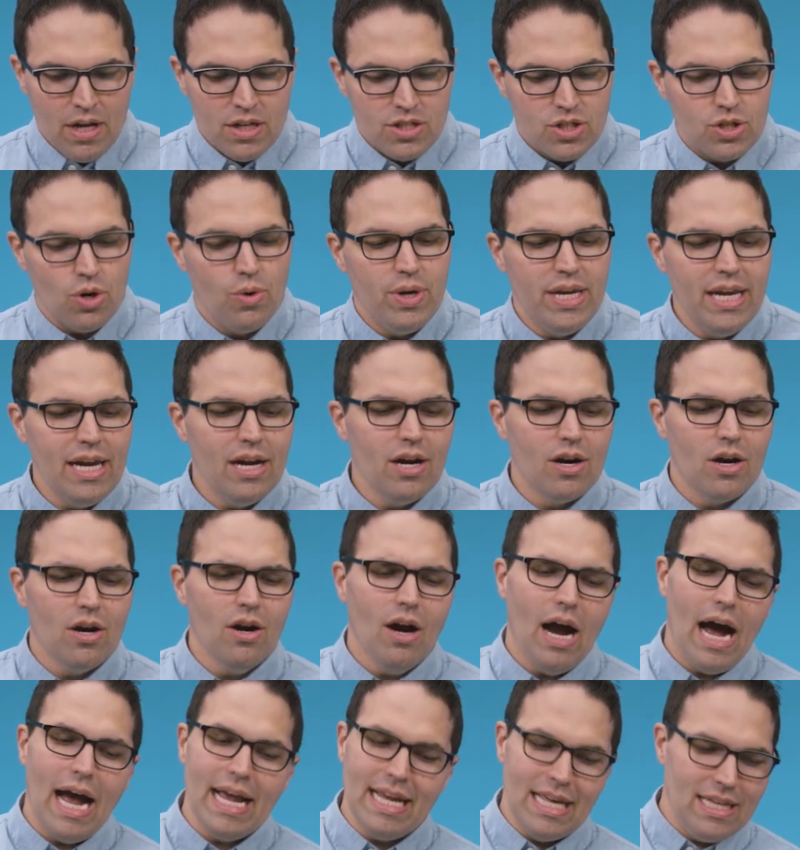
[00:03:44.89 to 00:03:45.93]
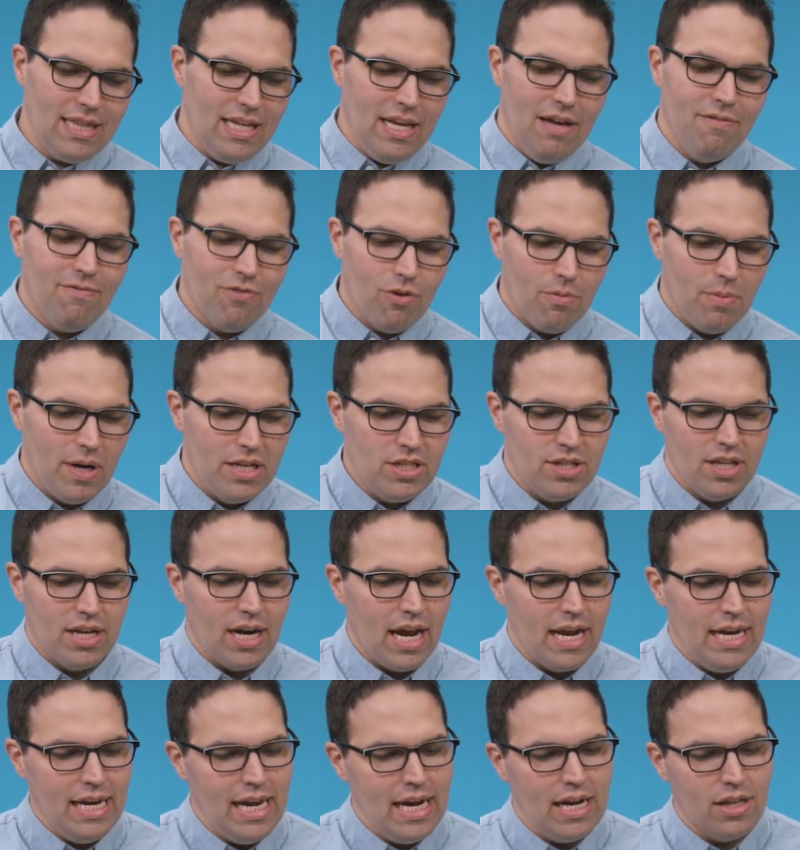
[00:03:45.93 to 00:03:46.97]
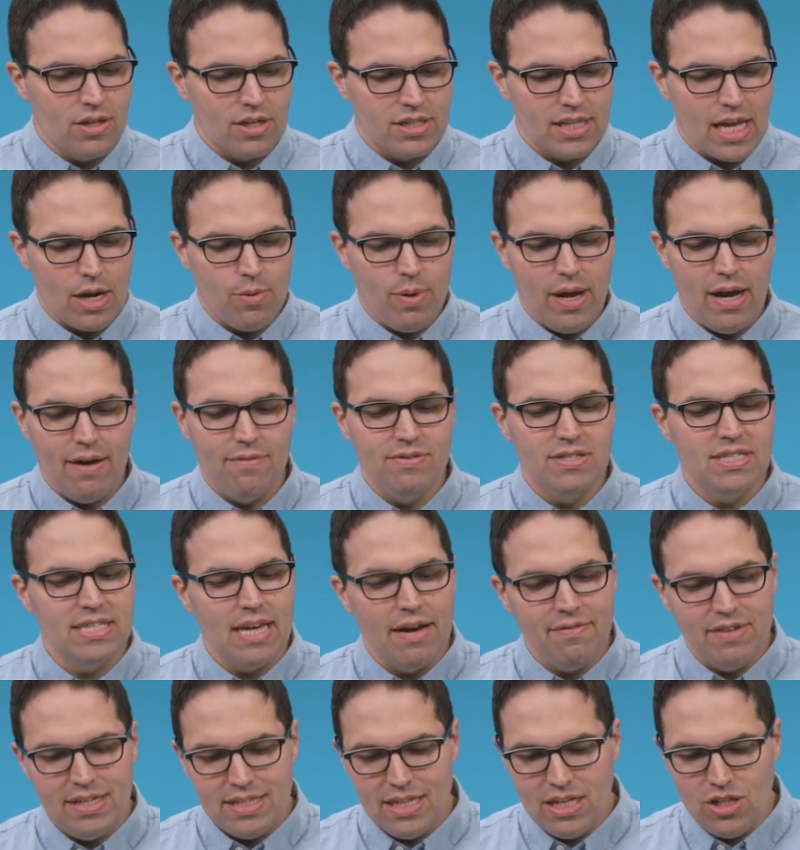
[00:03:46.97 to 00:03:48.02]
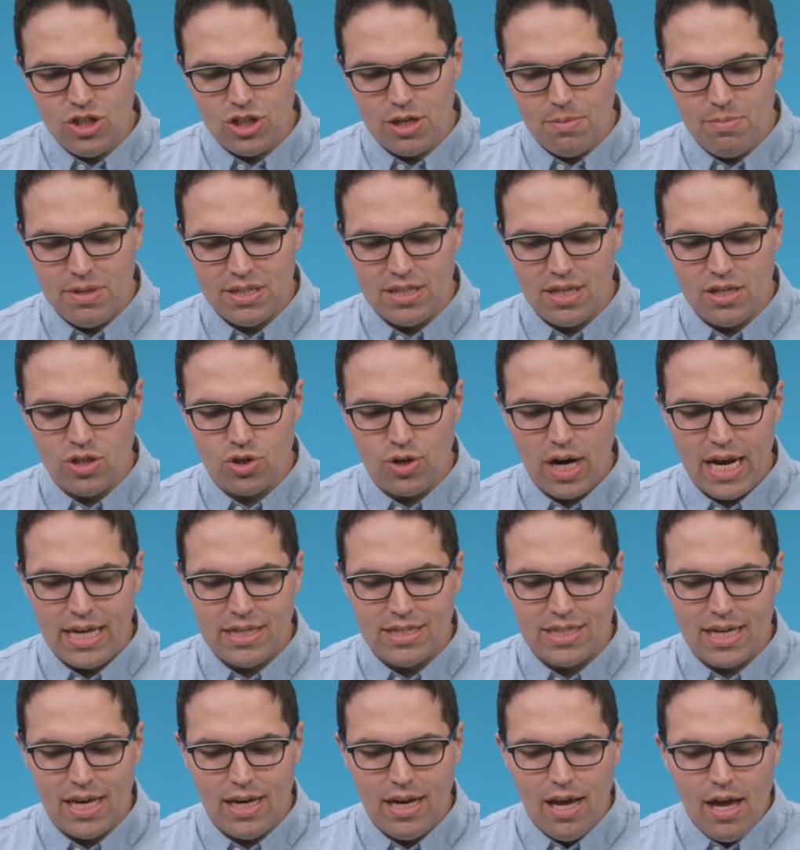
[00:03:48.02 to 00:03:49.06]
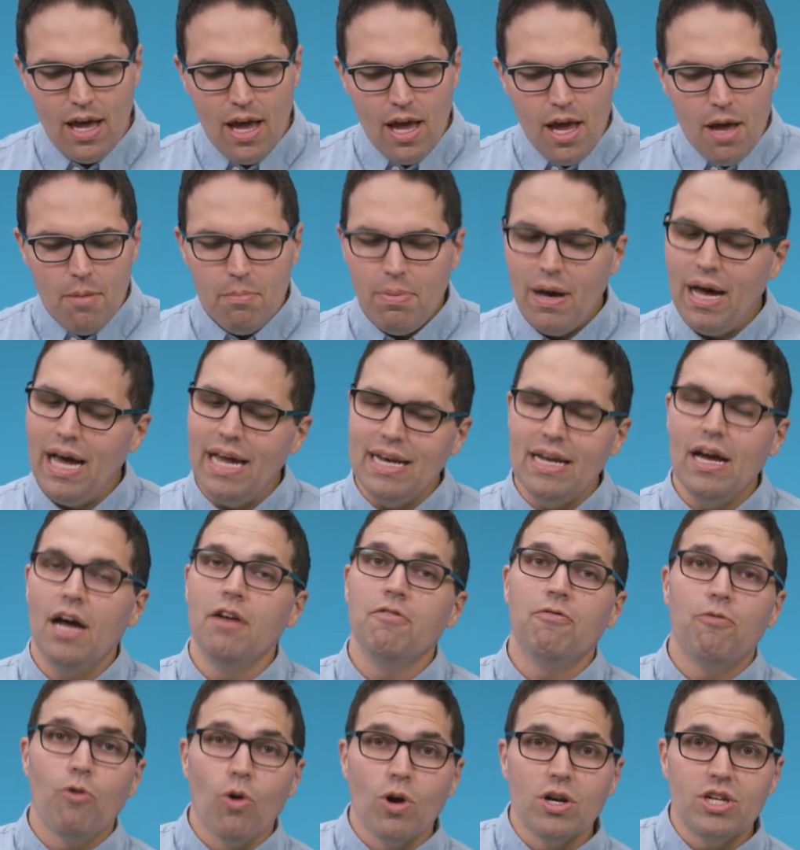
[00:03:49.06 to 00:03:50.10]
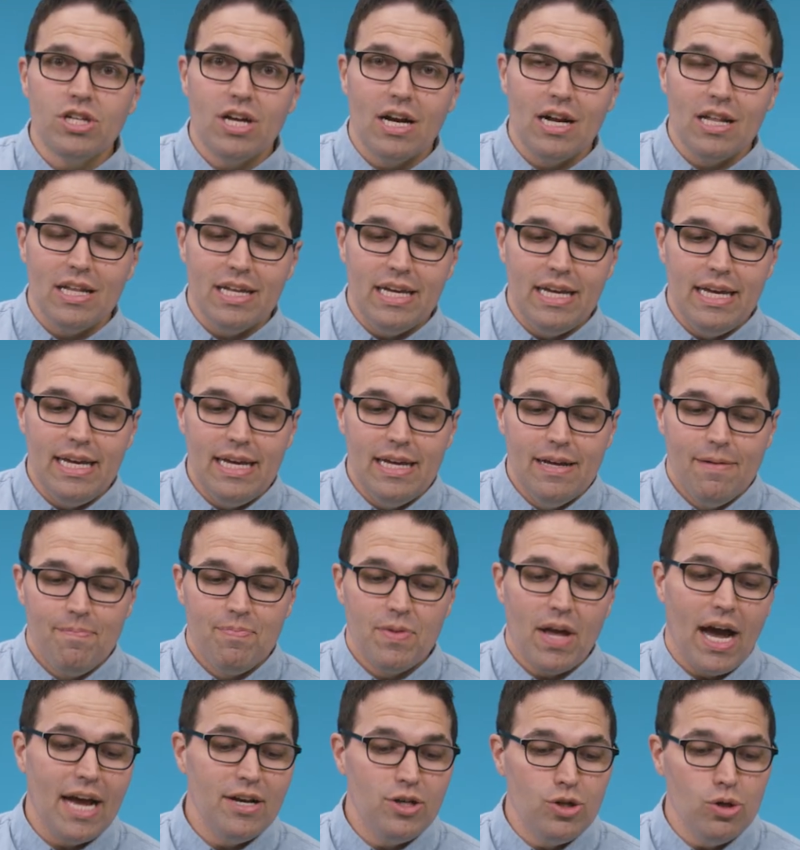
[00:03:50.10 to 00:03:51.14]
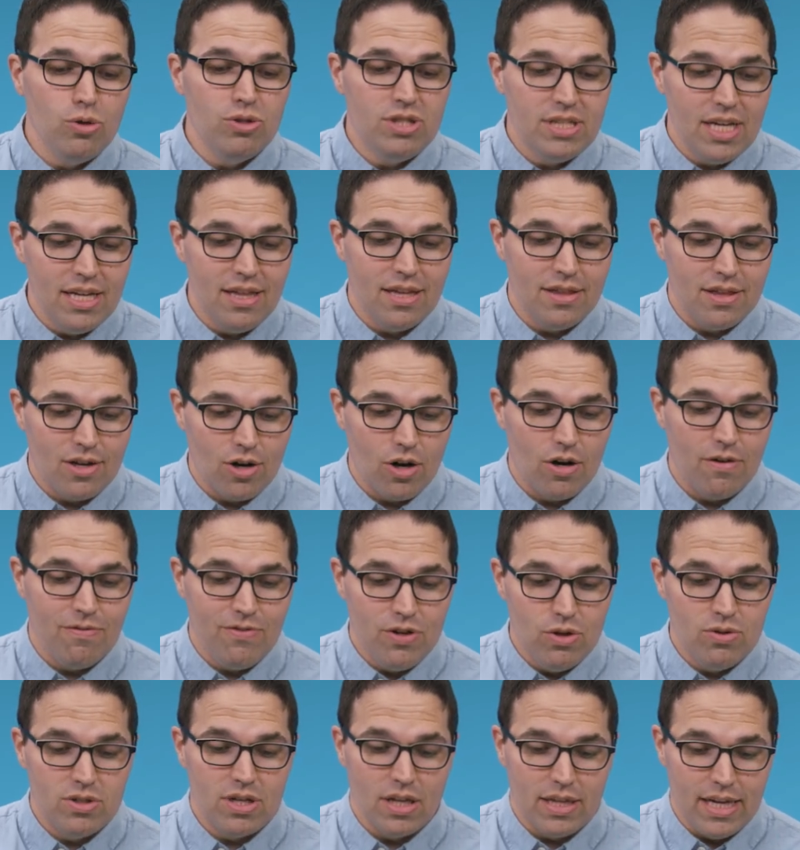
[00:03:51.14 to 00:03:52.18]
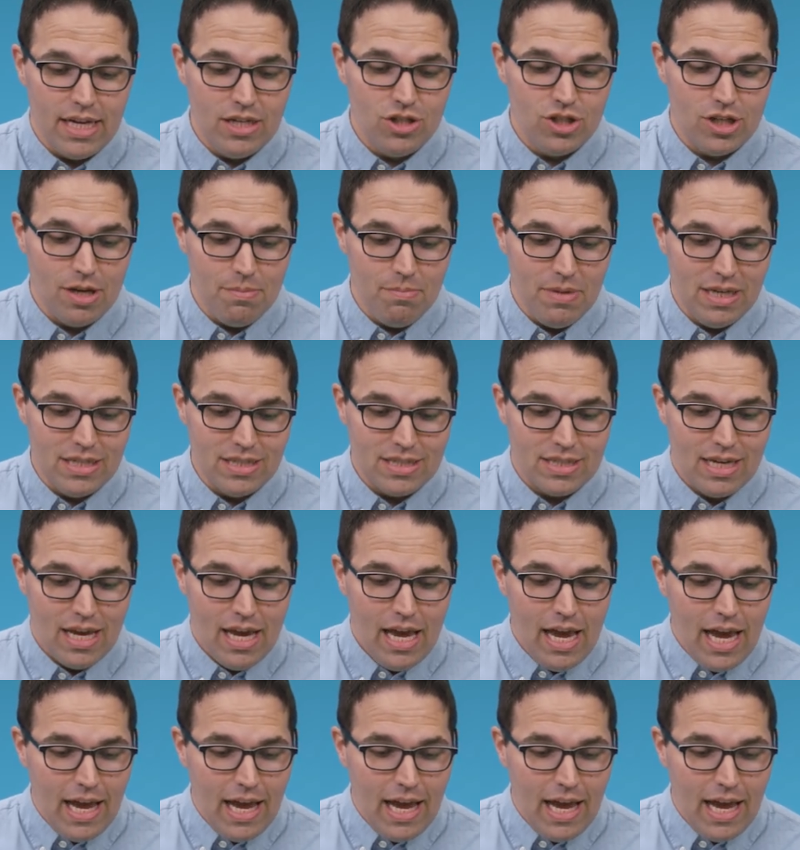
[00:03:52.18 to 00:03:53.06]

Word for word: So here I get the information that I need. It looks like we have seventeen shipments in transit, but unfortunately, I do see that there are a few delayed shipments.